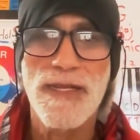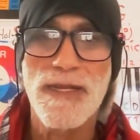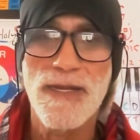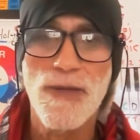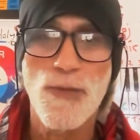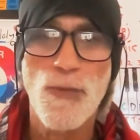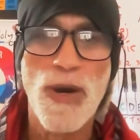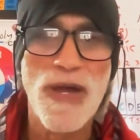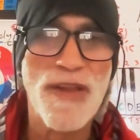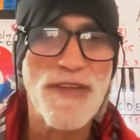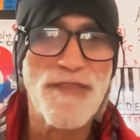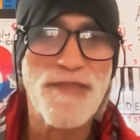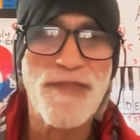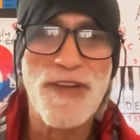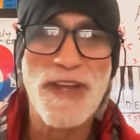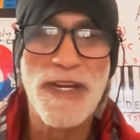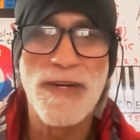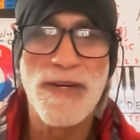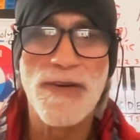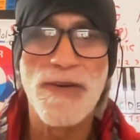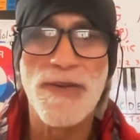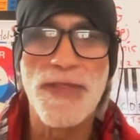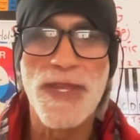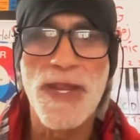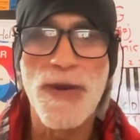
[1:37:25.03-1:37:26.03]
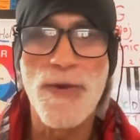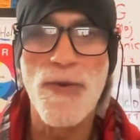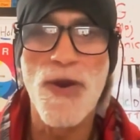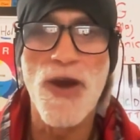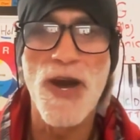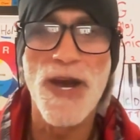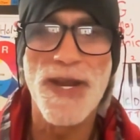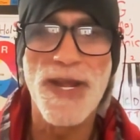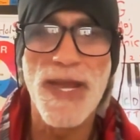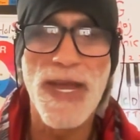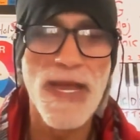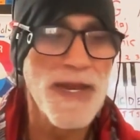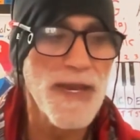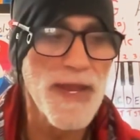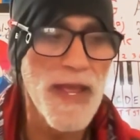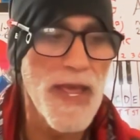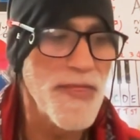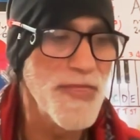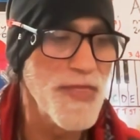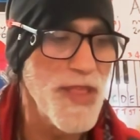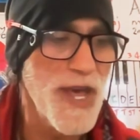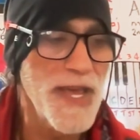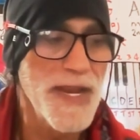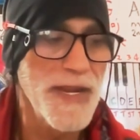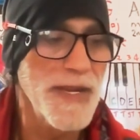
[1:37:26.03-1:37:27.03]
one finger on their right hand,
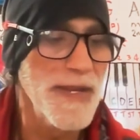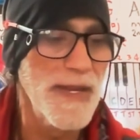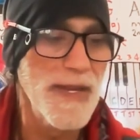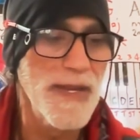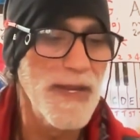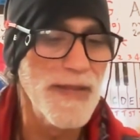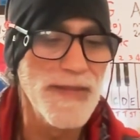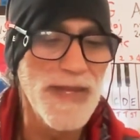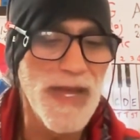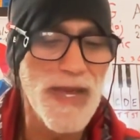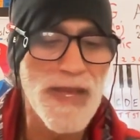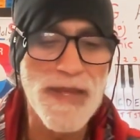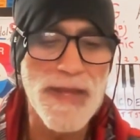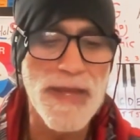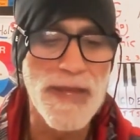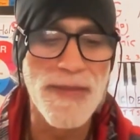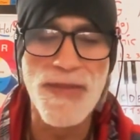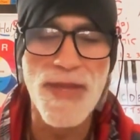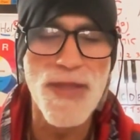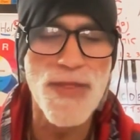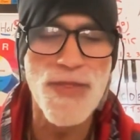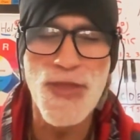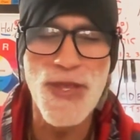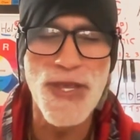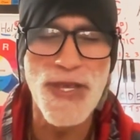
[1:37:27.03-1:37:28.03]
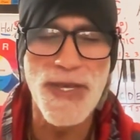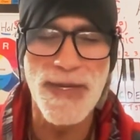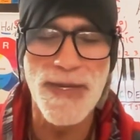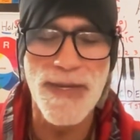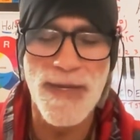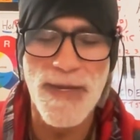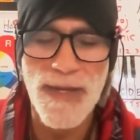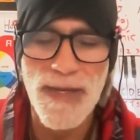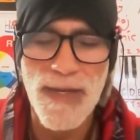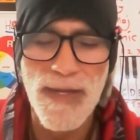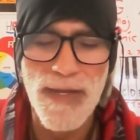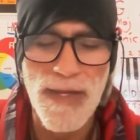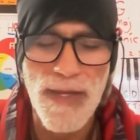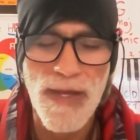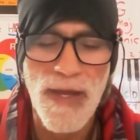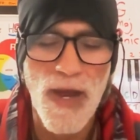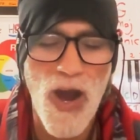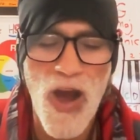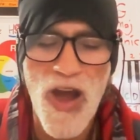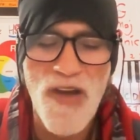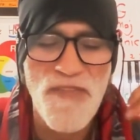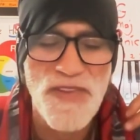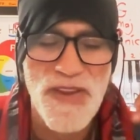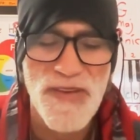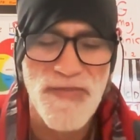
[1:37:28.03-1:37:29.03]
and they're thinking,
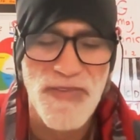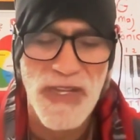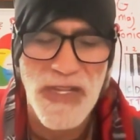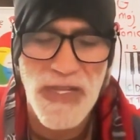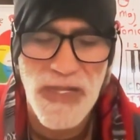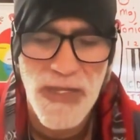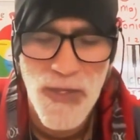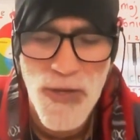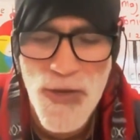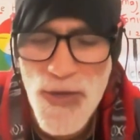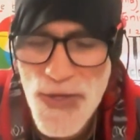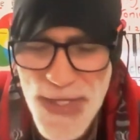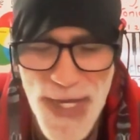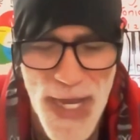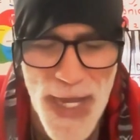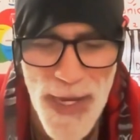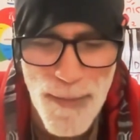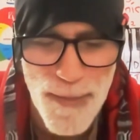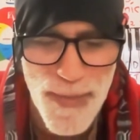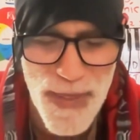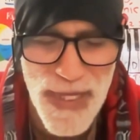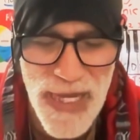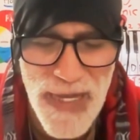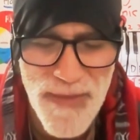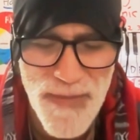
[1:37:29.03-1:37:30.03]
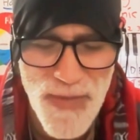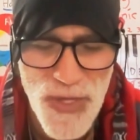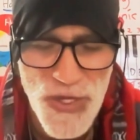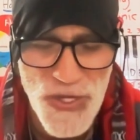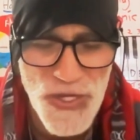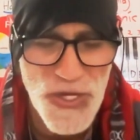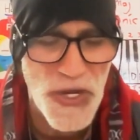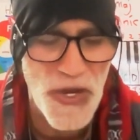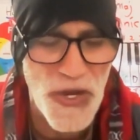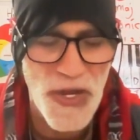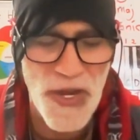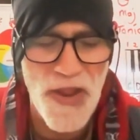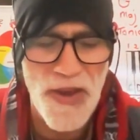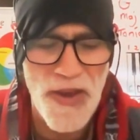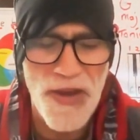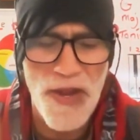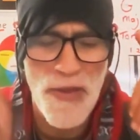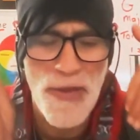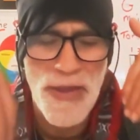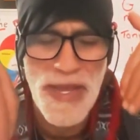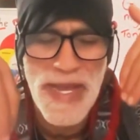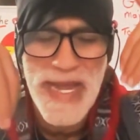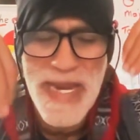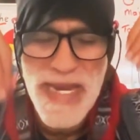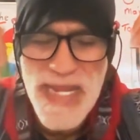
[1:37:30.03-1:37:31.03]
I've never learned how to play music. I don't
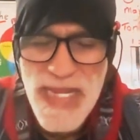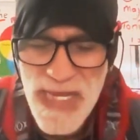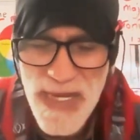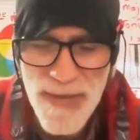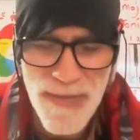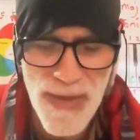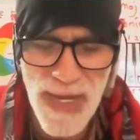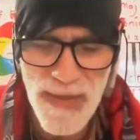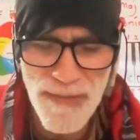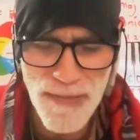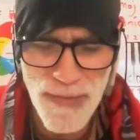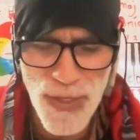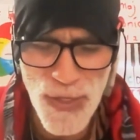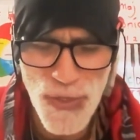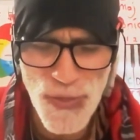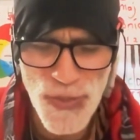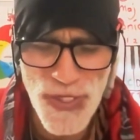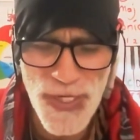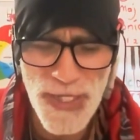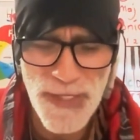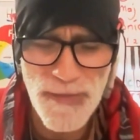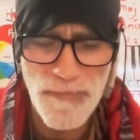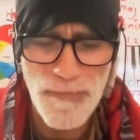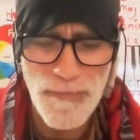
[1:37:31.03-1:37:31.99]
know anything about music.